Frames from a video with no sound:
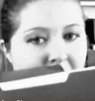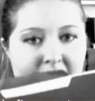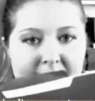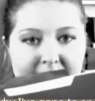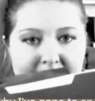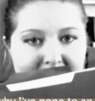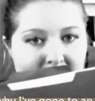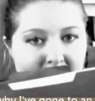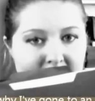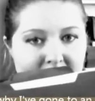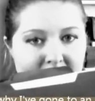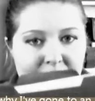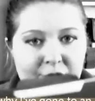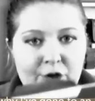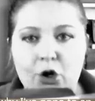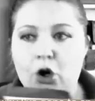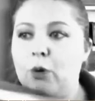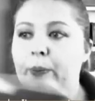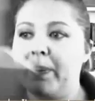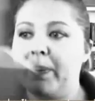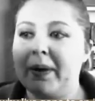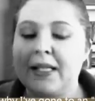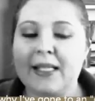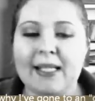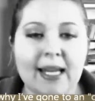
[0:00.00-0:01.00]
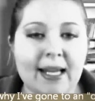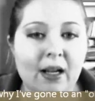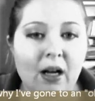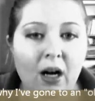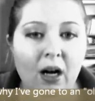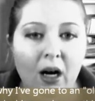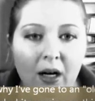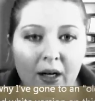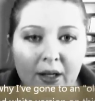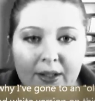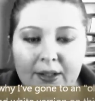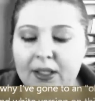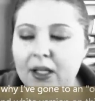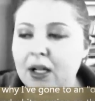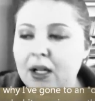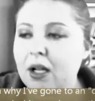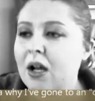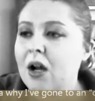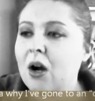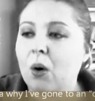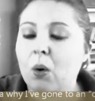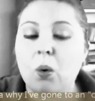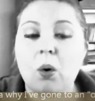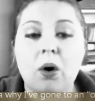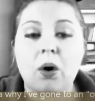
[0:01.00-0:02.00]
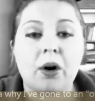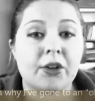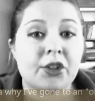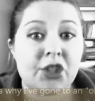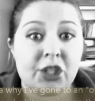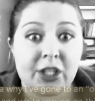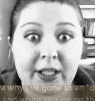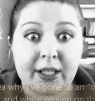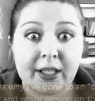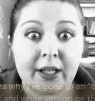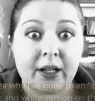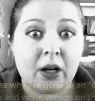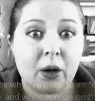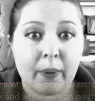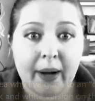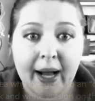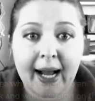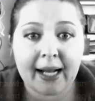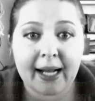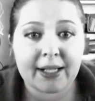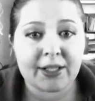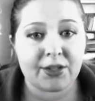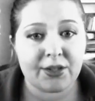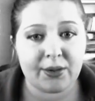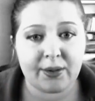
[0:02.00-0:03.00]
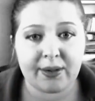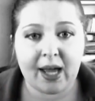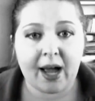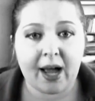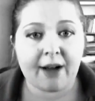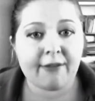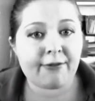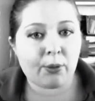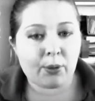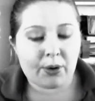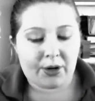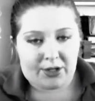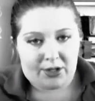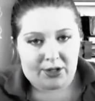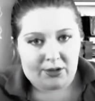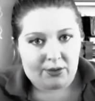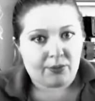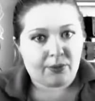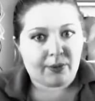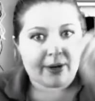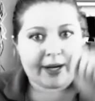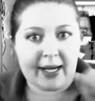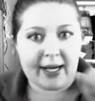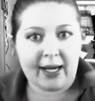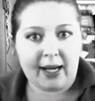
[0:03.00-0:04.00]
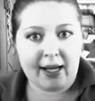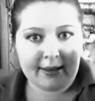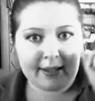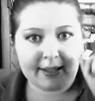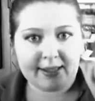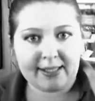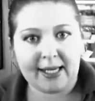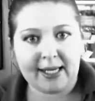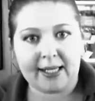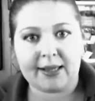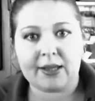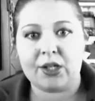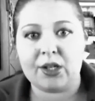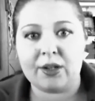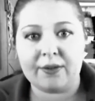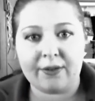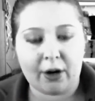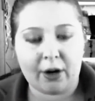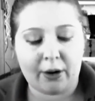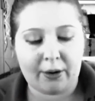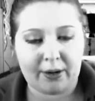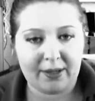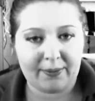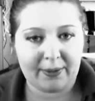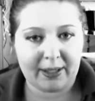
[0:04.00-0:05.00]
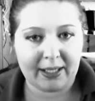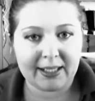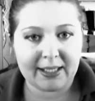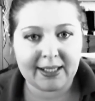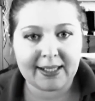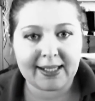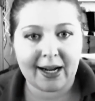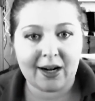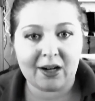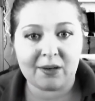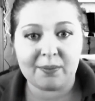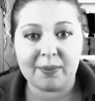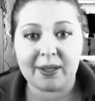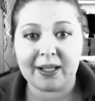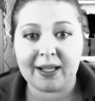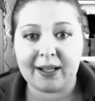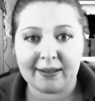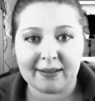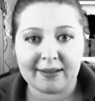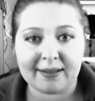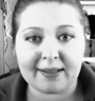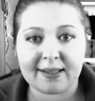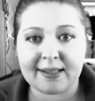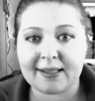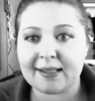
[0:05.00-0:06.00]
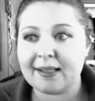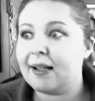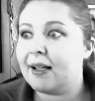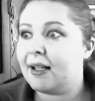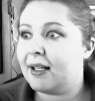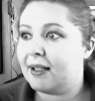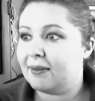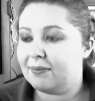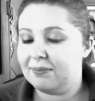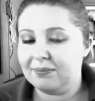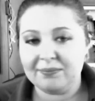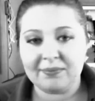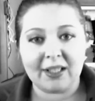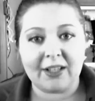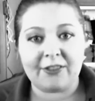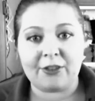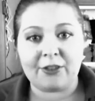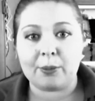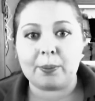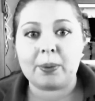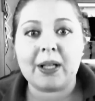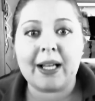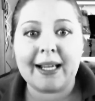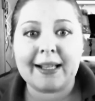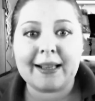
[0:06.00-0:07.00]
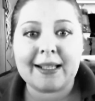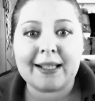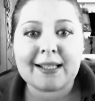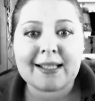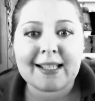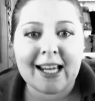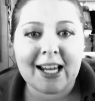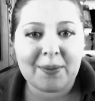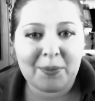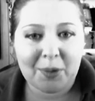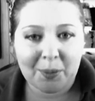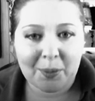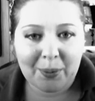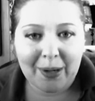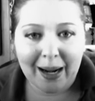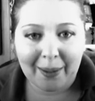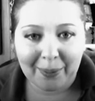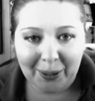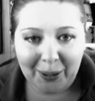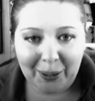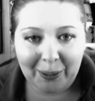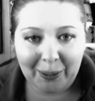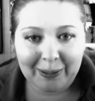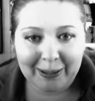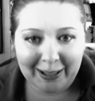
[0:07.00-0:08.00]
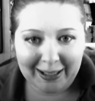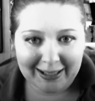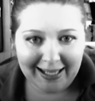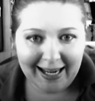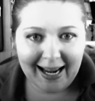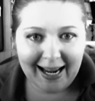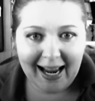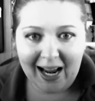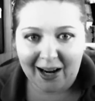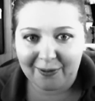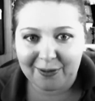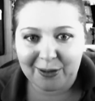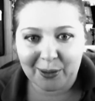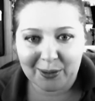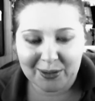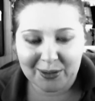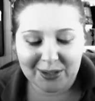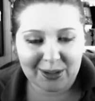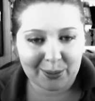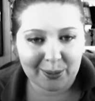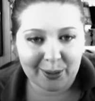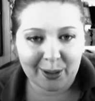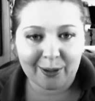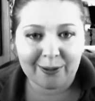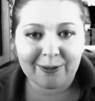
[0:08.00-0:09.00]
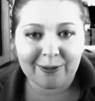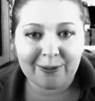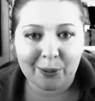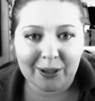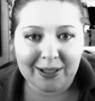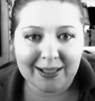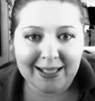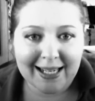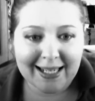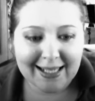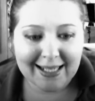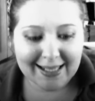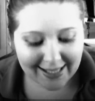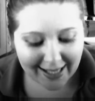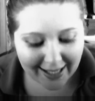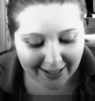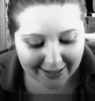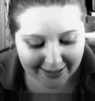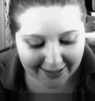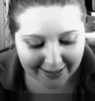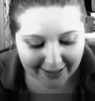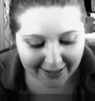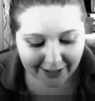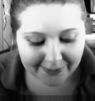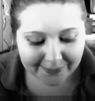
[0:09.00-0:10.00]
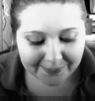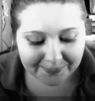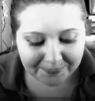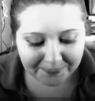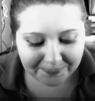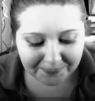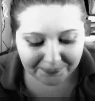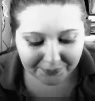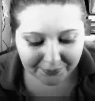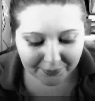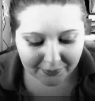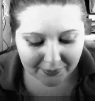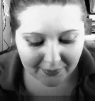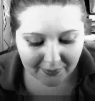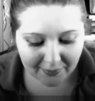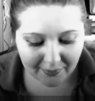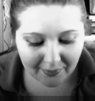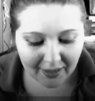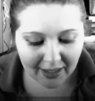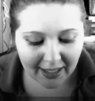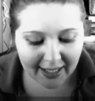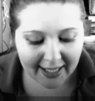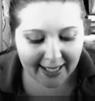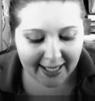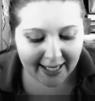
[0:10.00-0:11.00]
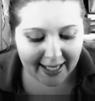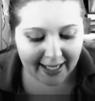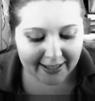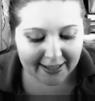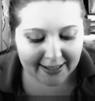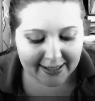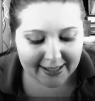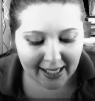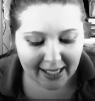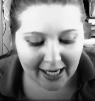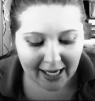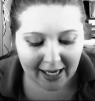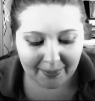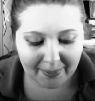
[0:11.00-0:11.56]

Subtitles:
write it down on your open date card, or she can go ahead and do that for you right on the date that you've already written down, because if you're playing this game, you're probably only going to have those 3 or 4 dates on there. And